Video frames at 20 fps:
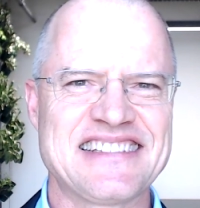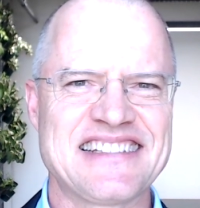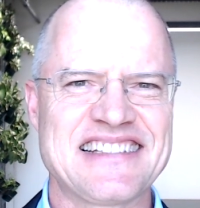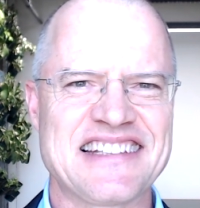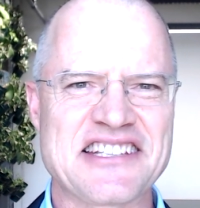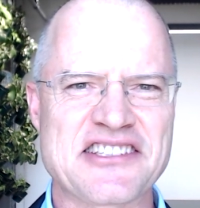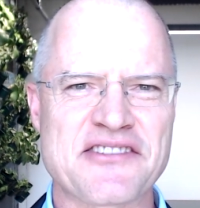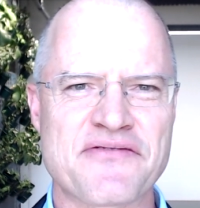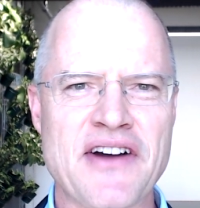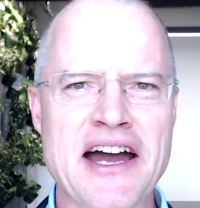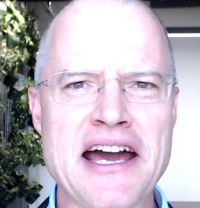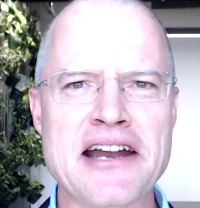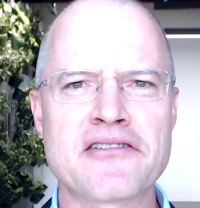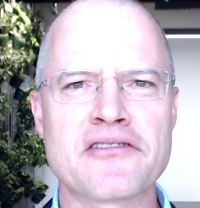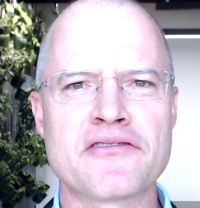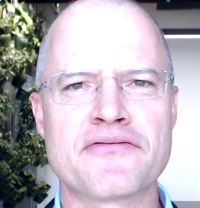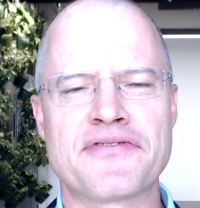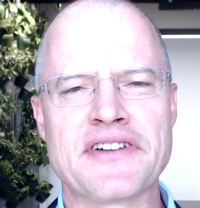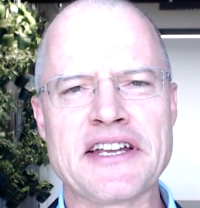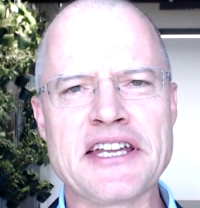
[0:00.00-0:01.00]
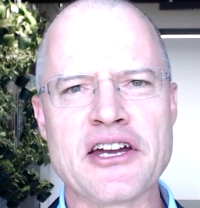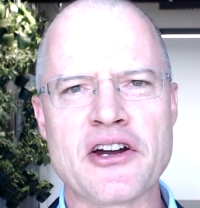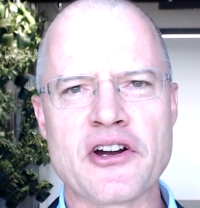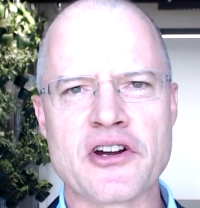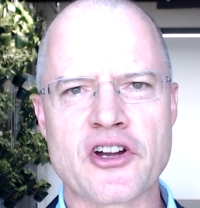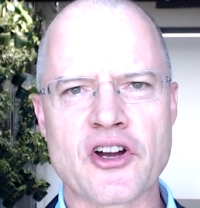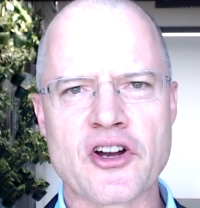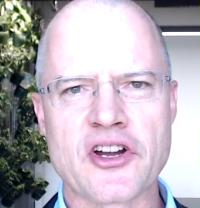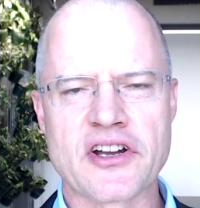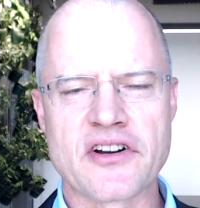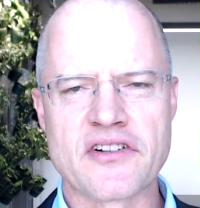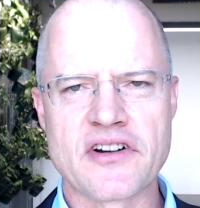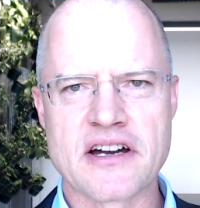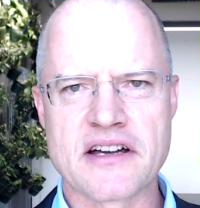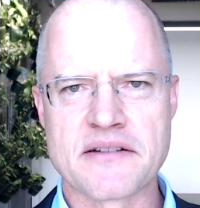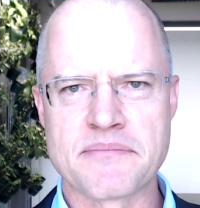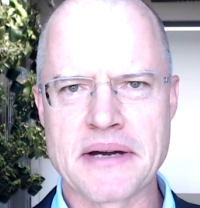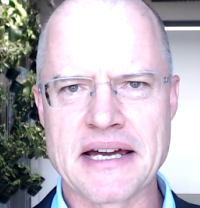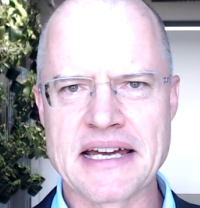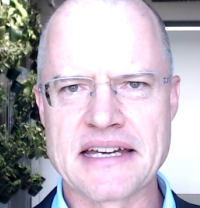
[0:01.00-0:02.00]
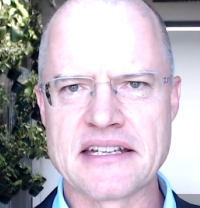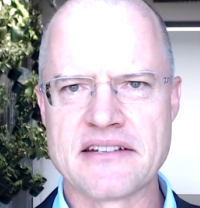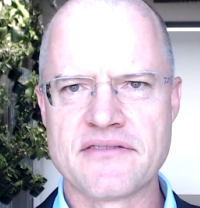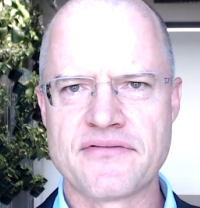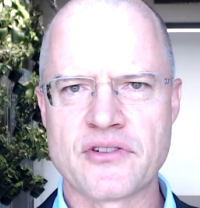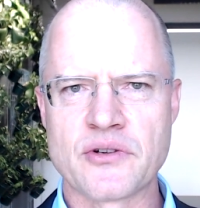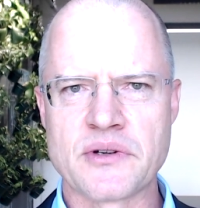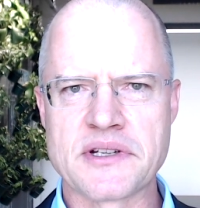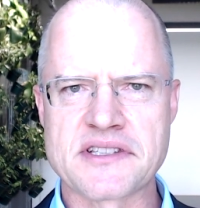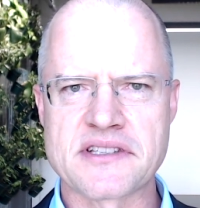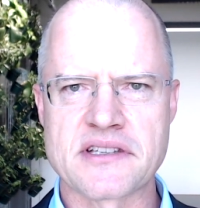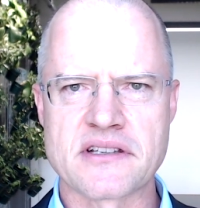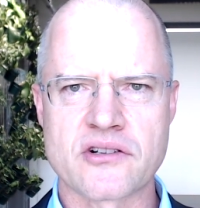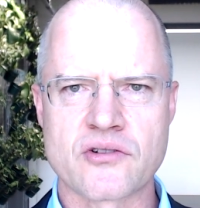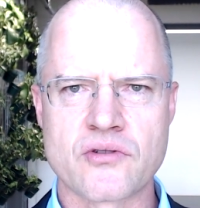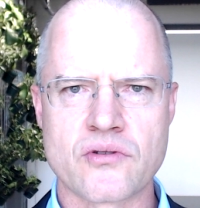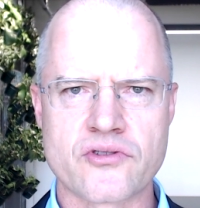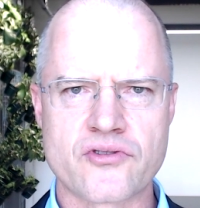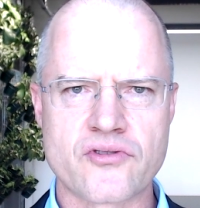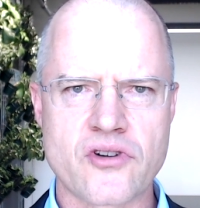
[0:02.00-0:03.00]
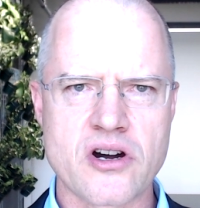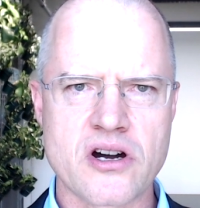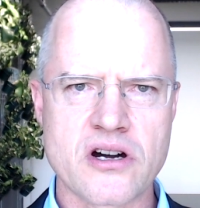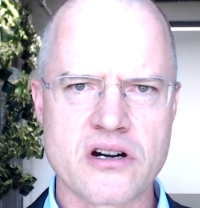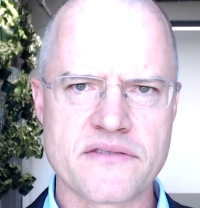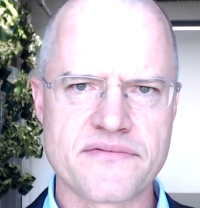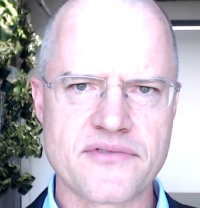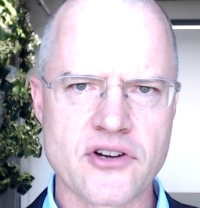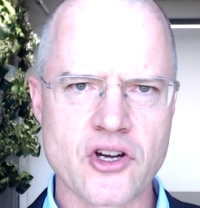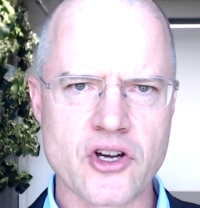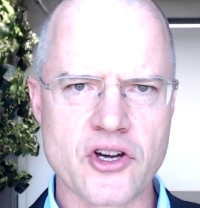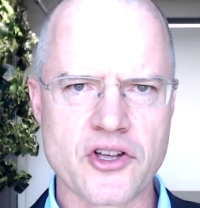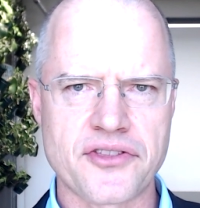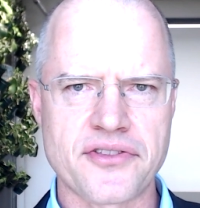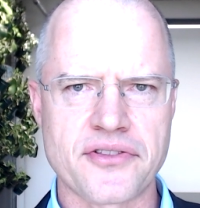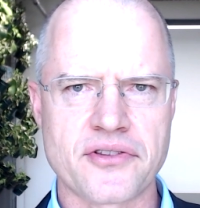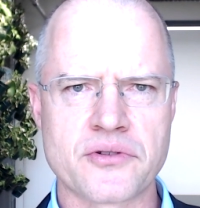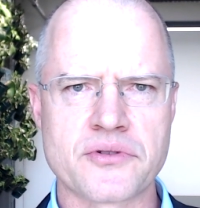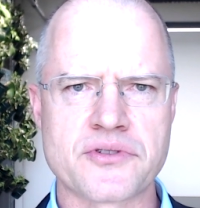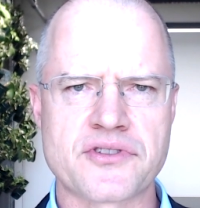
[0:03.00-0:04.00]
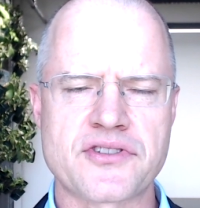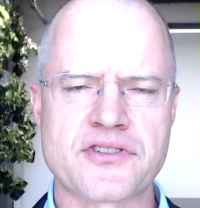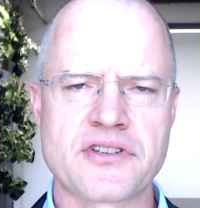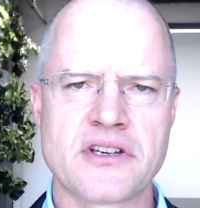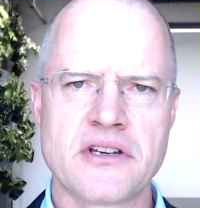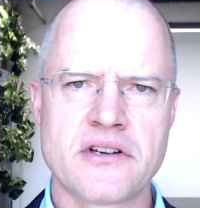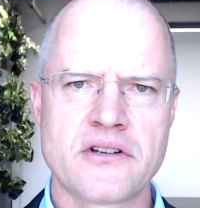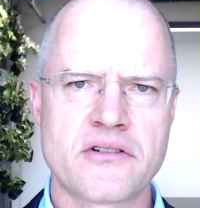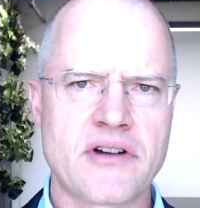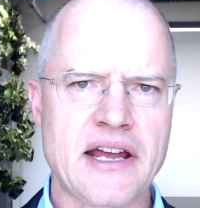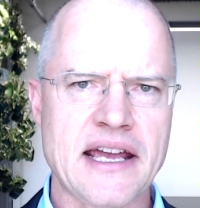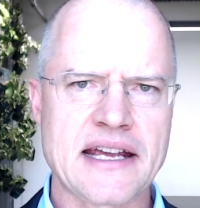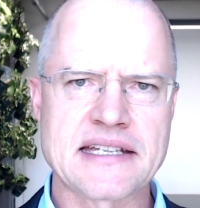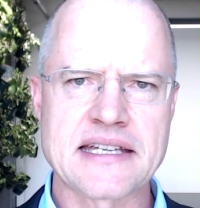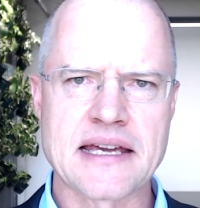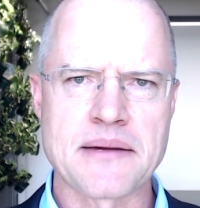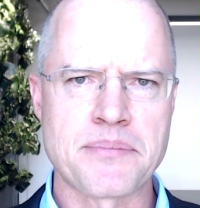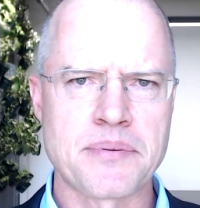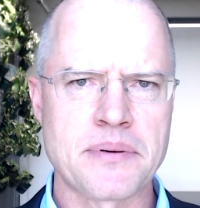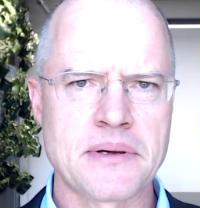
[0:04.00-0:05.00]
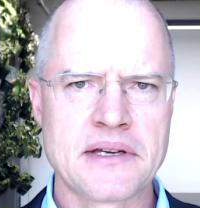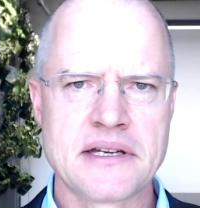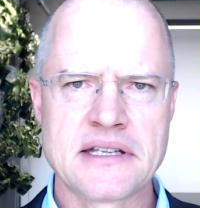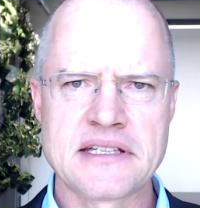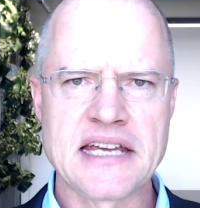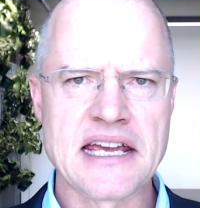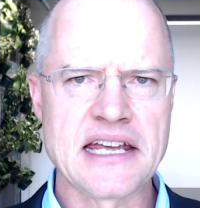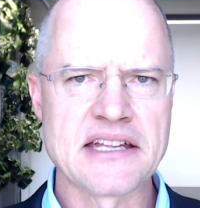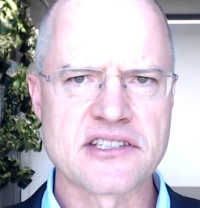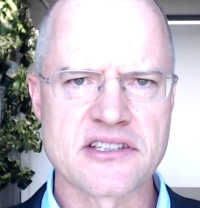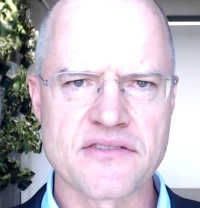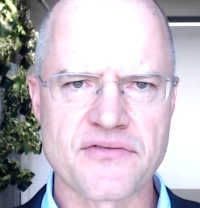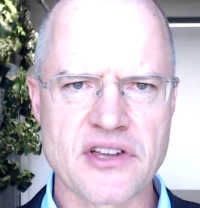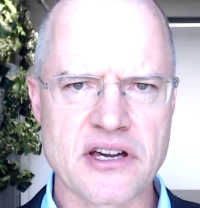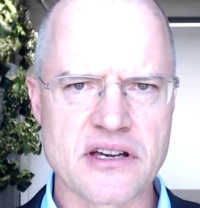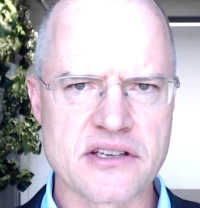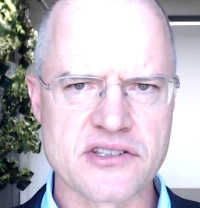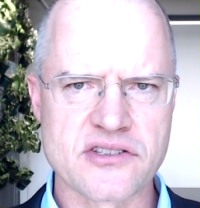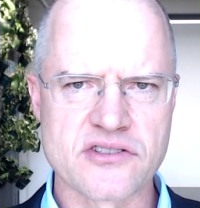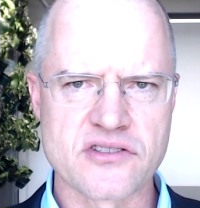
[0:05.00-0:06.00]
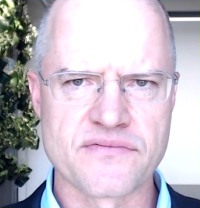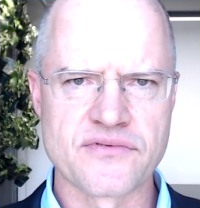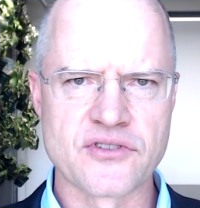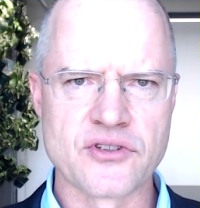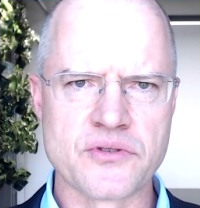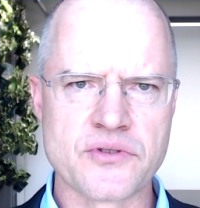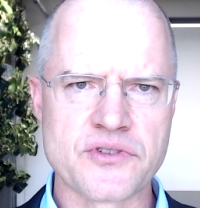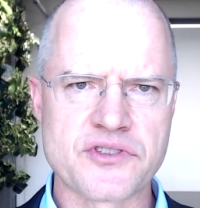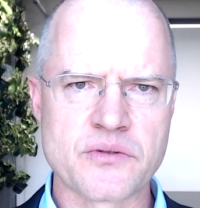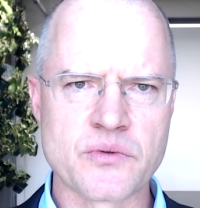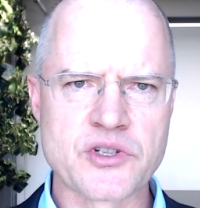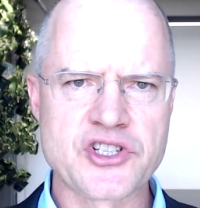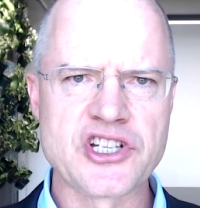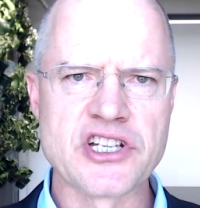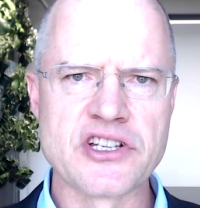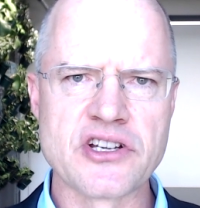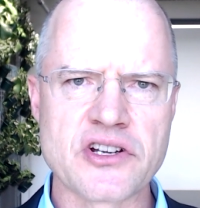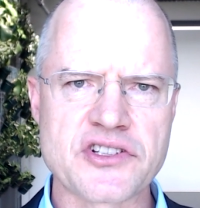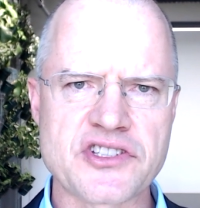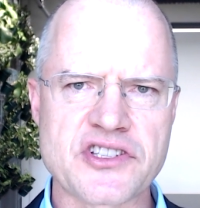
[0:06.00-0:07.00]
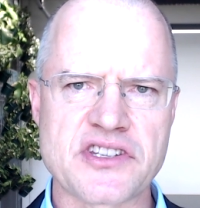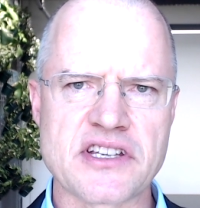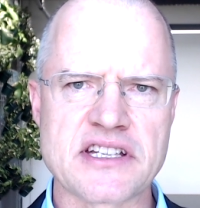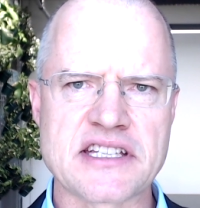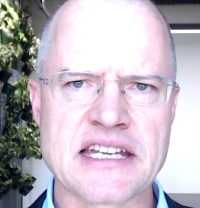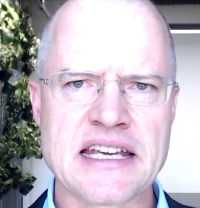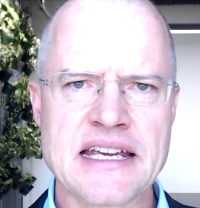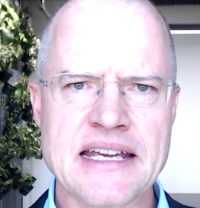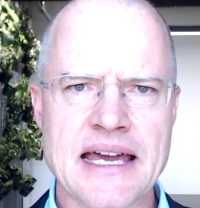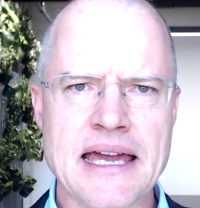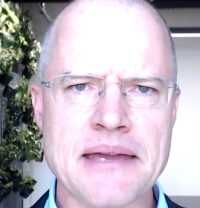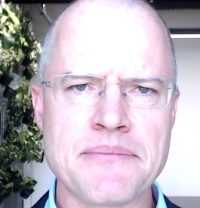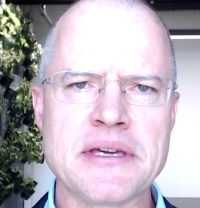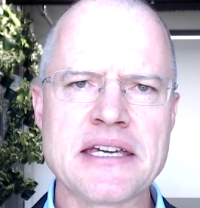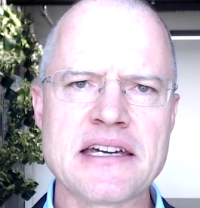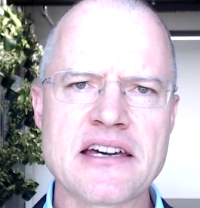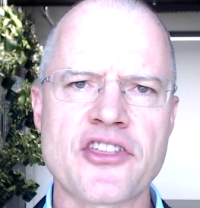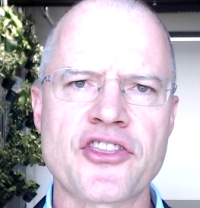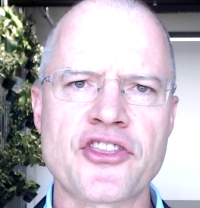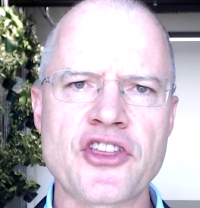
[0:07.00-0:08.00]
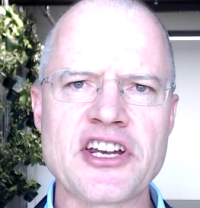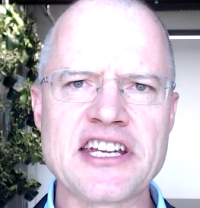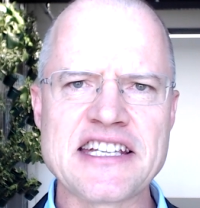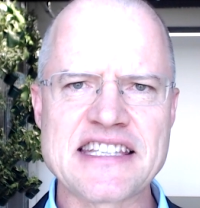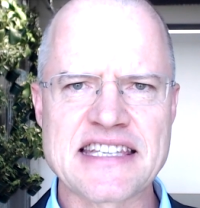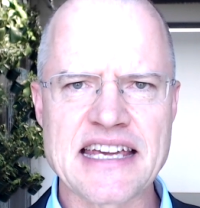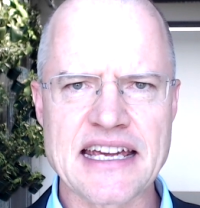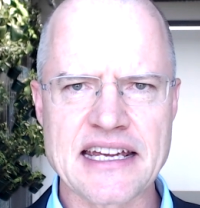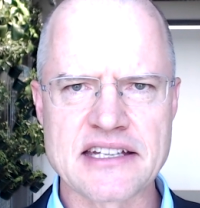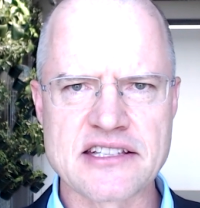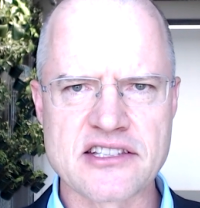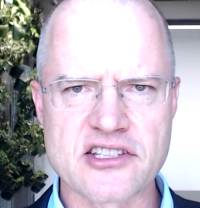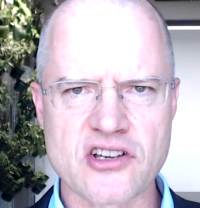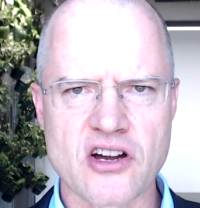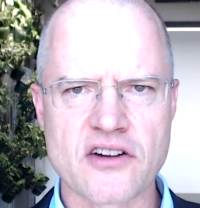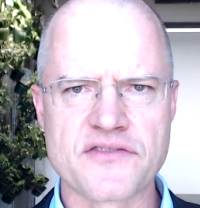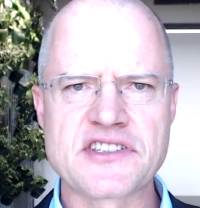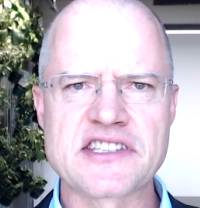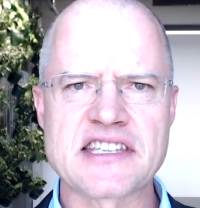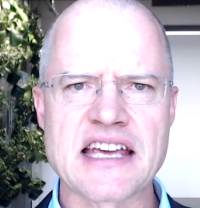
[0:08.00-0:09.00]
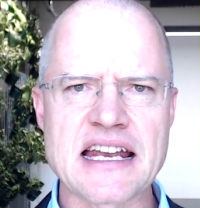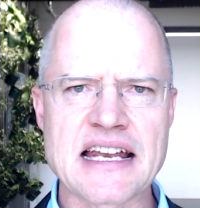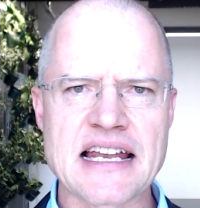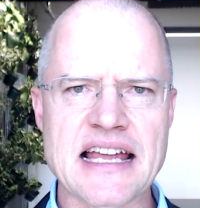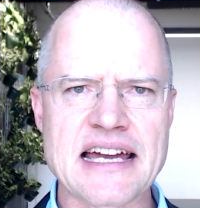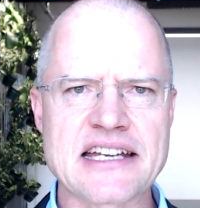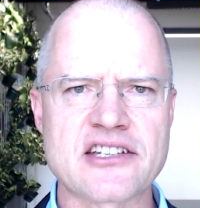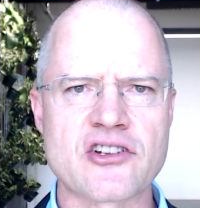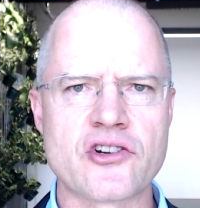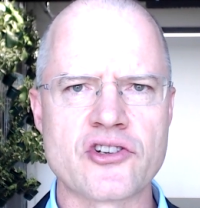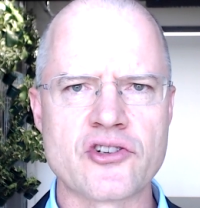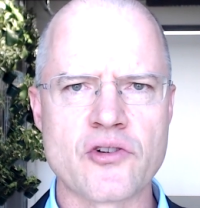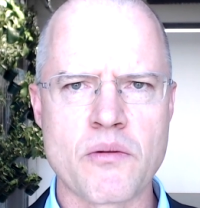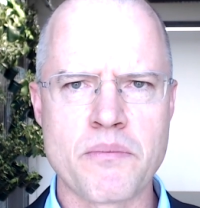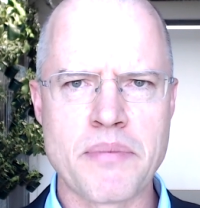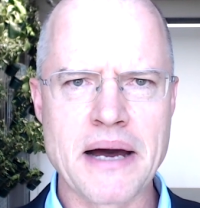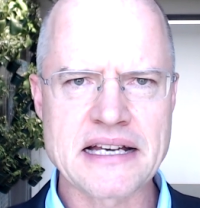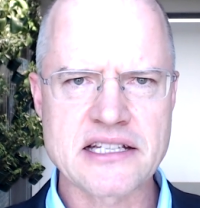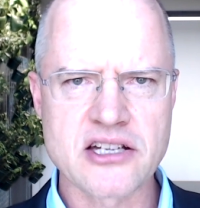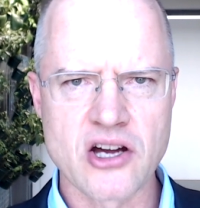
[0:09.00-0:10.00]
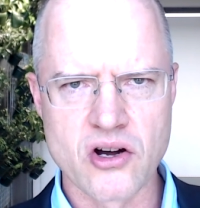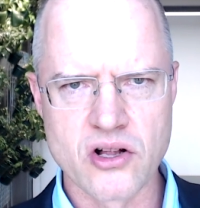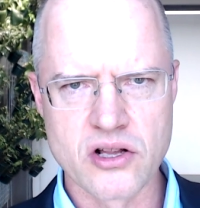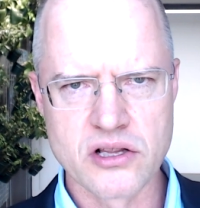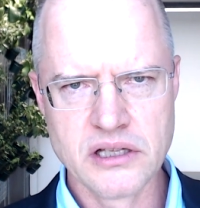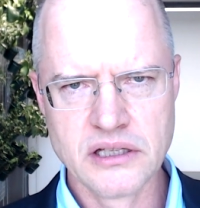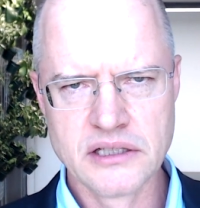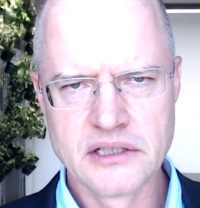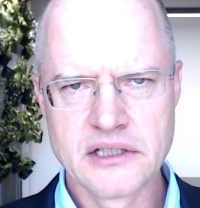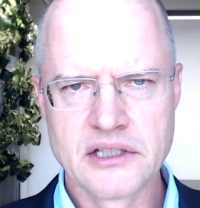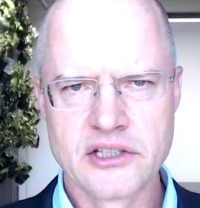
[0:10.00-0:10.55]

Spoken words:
There's a viral video going around by an influencer called Ra of Earth who's racked up tens of thousands of views, in which he notes that a mere 30 seconds of sunlight on your butthole,